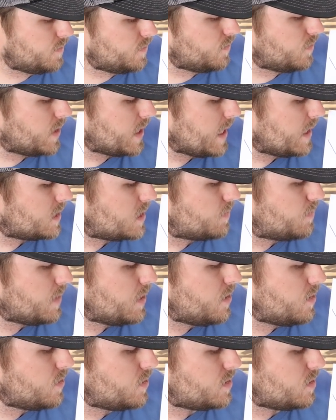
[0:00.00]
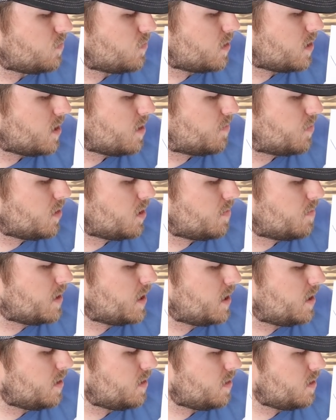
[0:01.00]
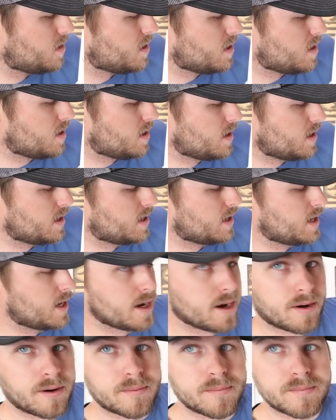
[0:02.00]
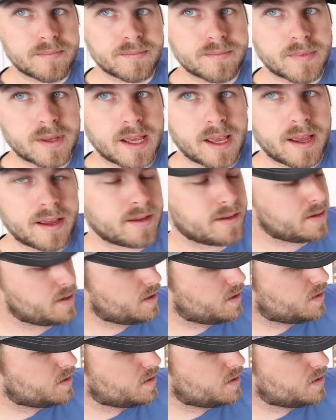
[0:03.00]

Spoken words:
We got spinners, we're gonna put them here and here, okay?